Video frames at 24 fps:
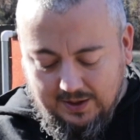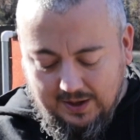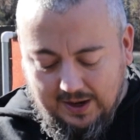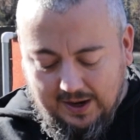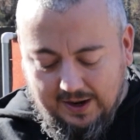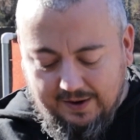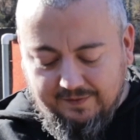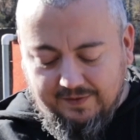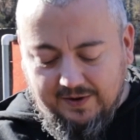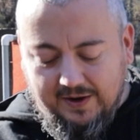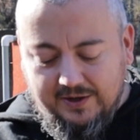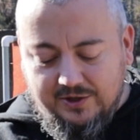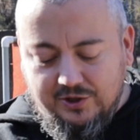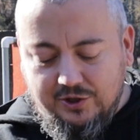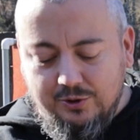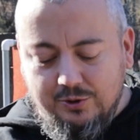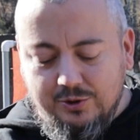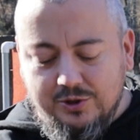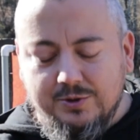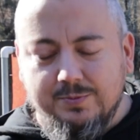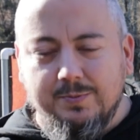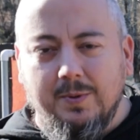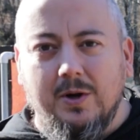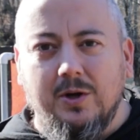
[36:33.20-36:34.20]
got 2
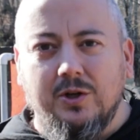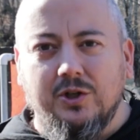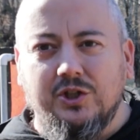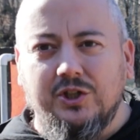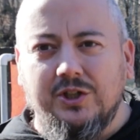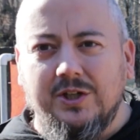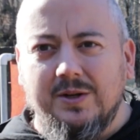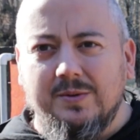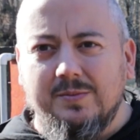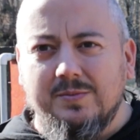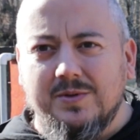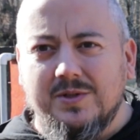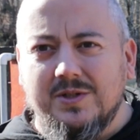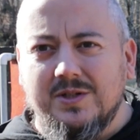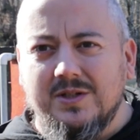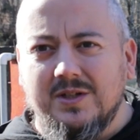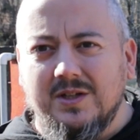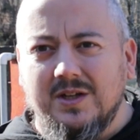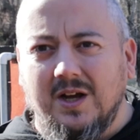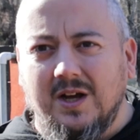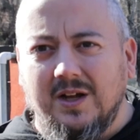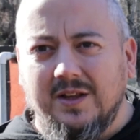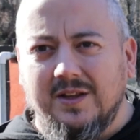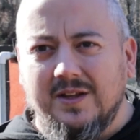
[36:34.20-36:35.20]
small shims
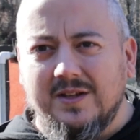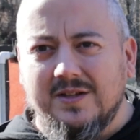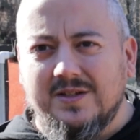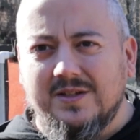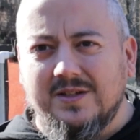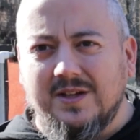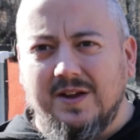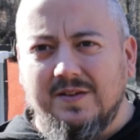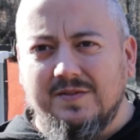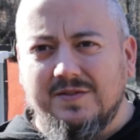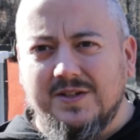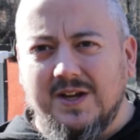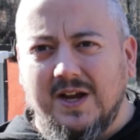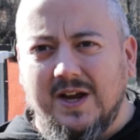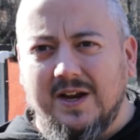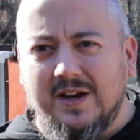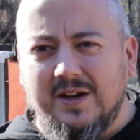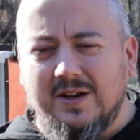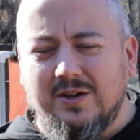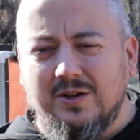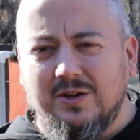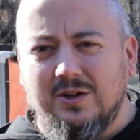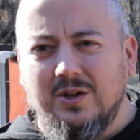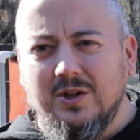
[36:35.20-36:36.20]
on this left side,
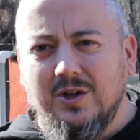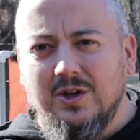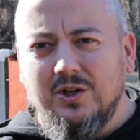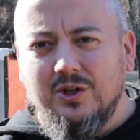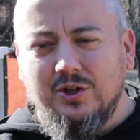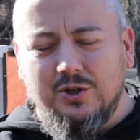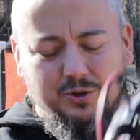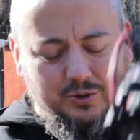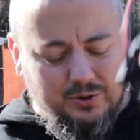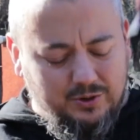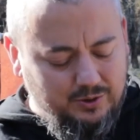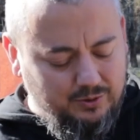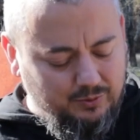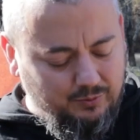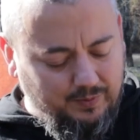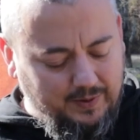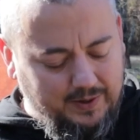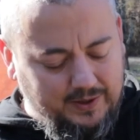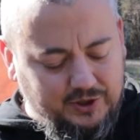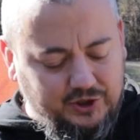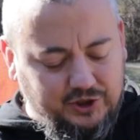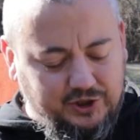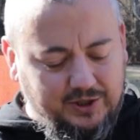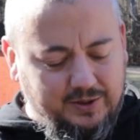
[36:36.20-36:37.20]
2 little
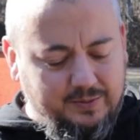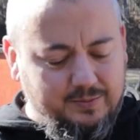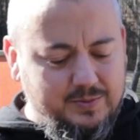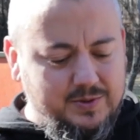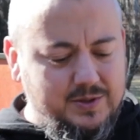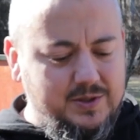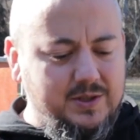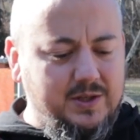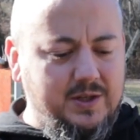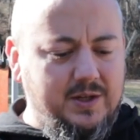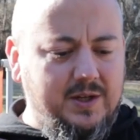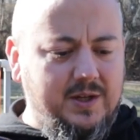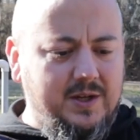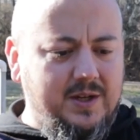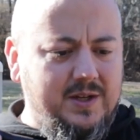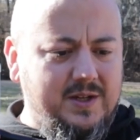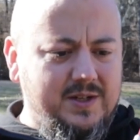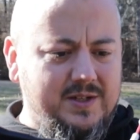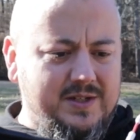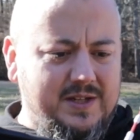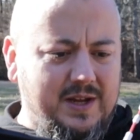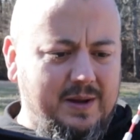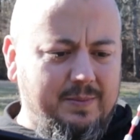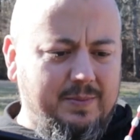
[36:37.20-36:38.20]
red shims.
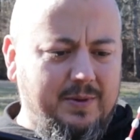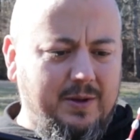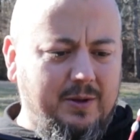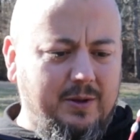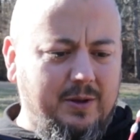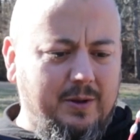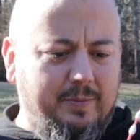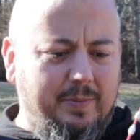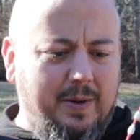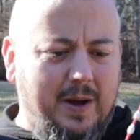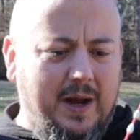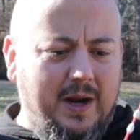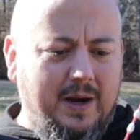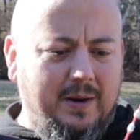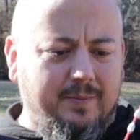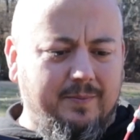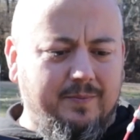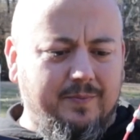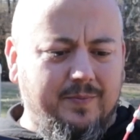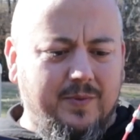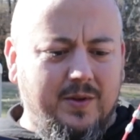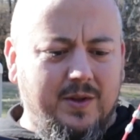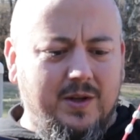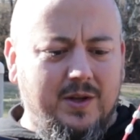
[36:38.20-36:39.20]
Same thing in the bottom.
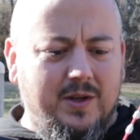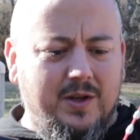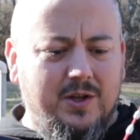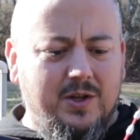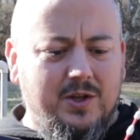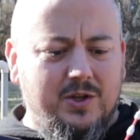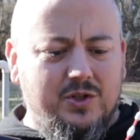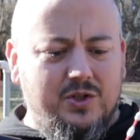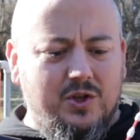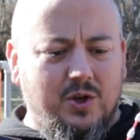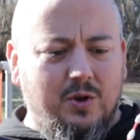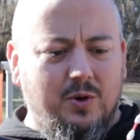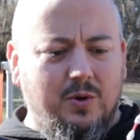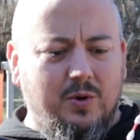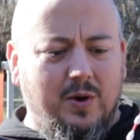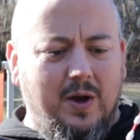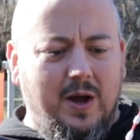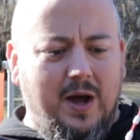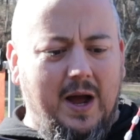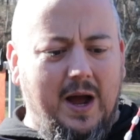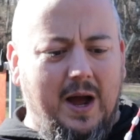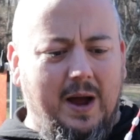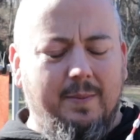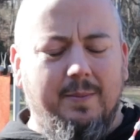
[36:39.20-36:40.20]
So
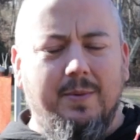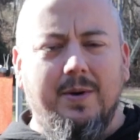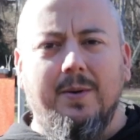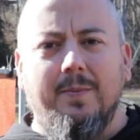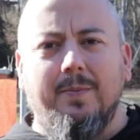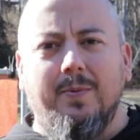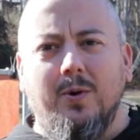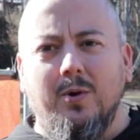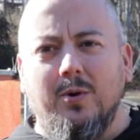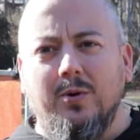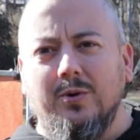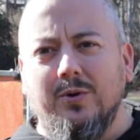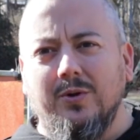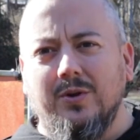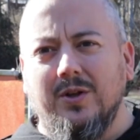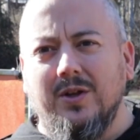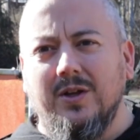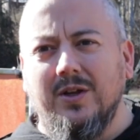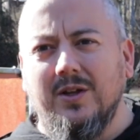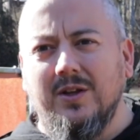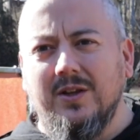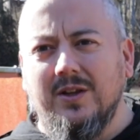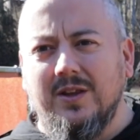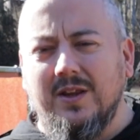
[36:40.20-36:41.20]
I'm gonna pull
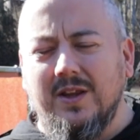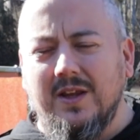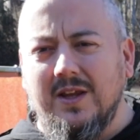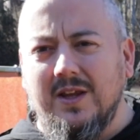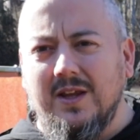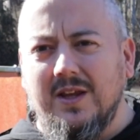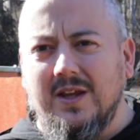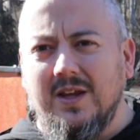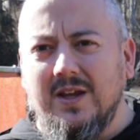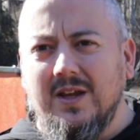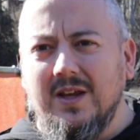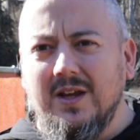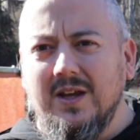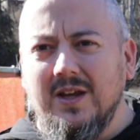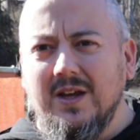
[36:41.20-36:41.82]
the